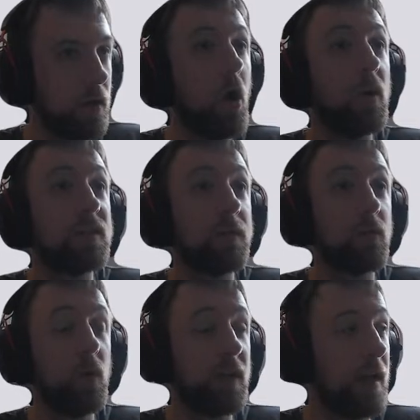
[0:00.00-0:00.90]
Oh, except for
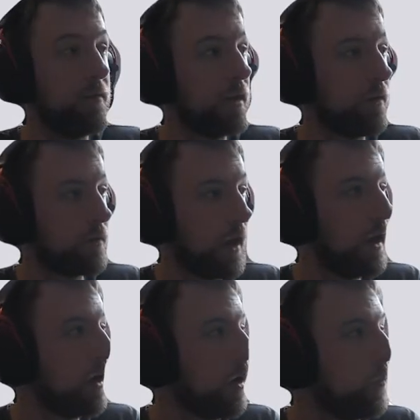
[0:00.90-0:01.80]
one caveat I
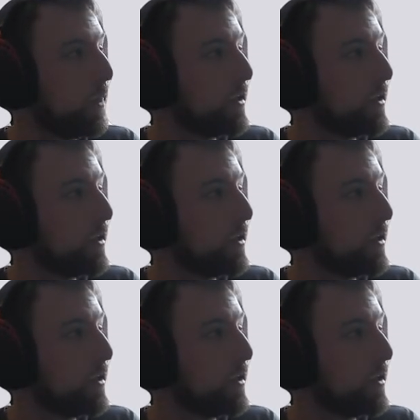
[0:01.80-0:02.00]
forgot.